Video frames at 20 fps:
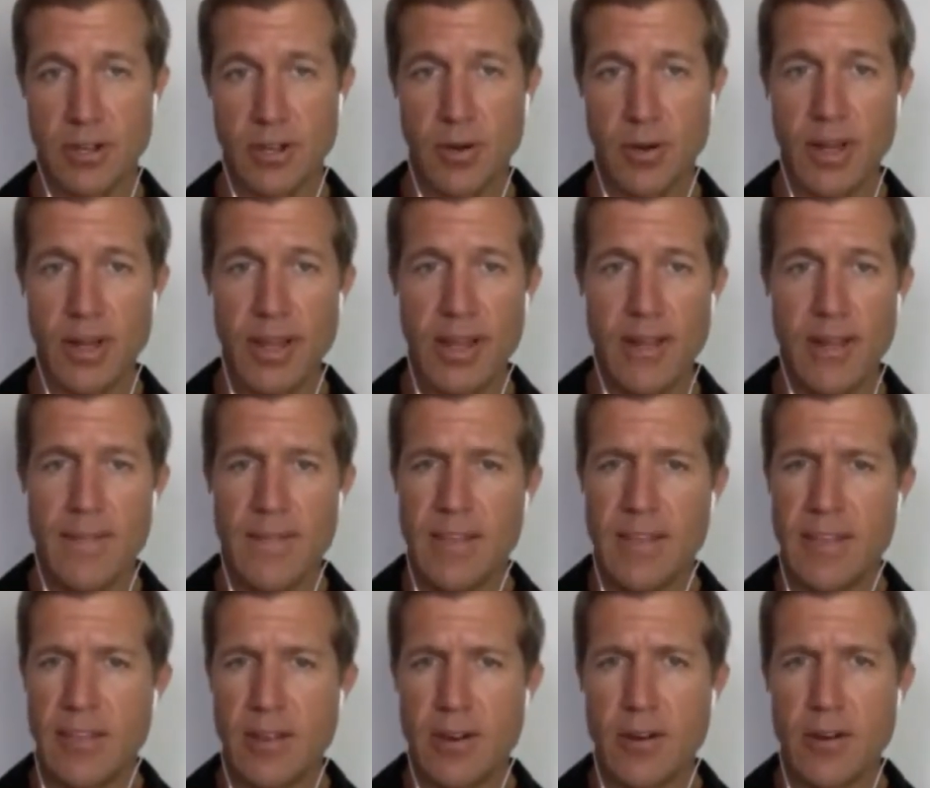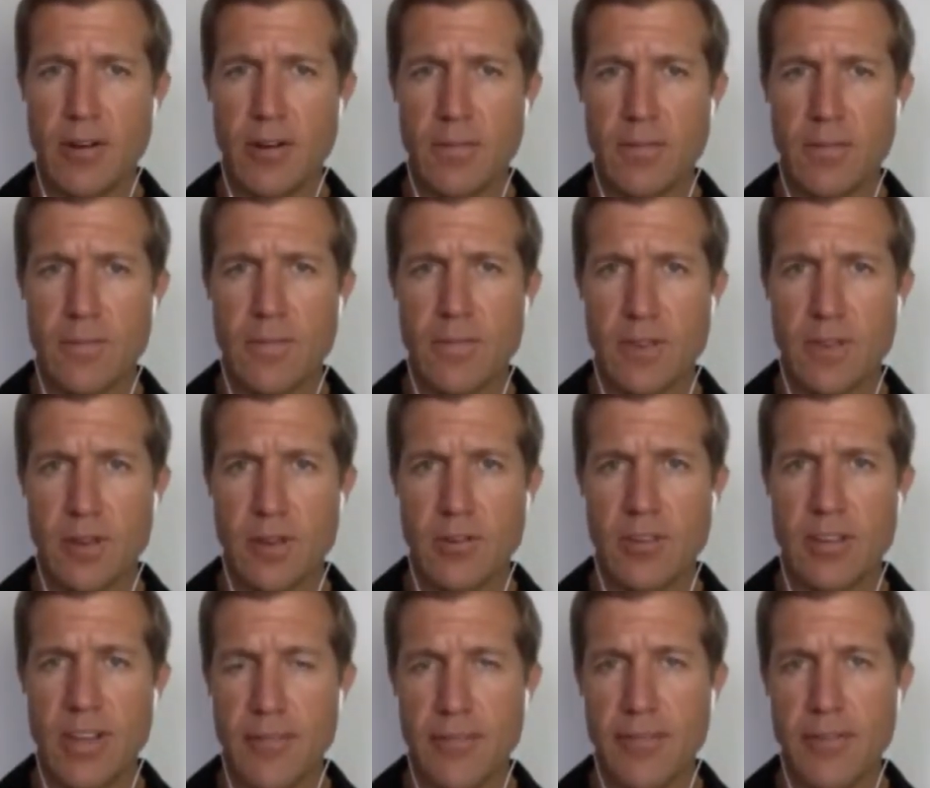So you're
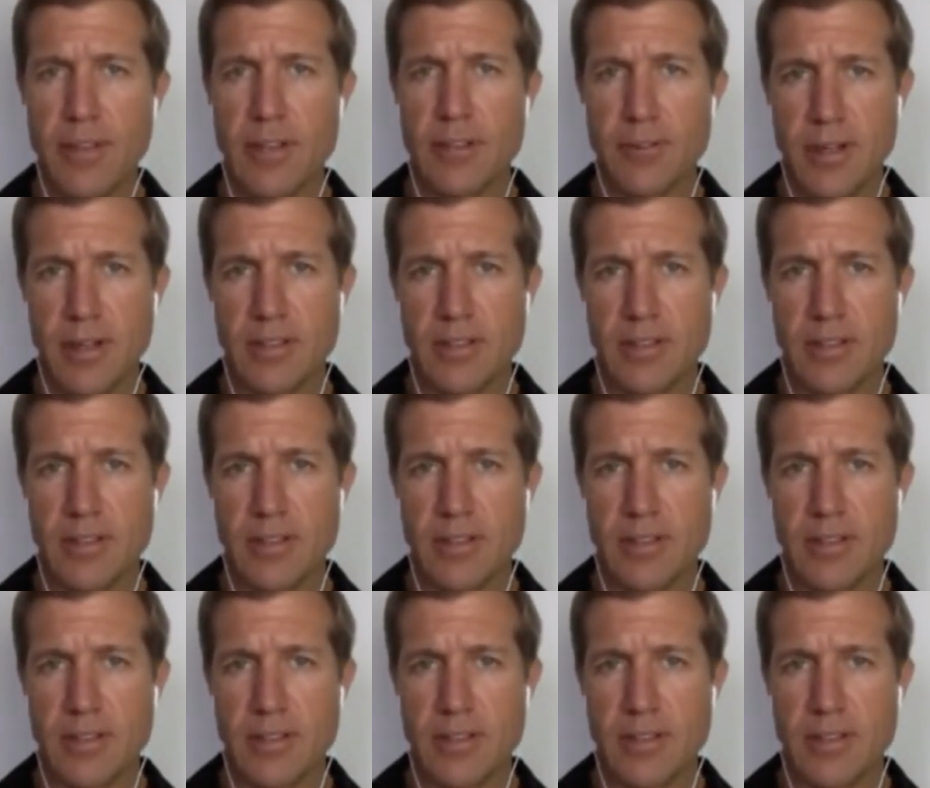definitely a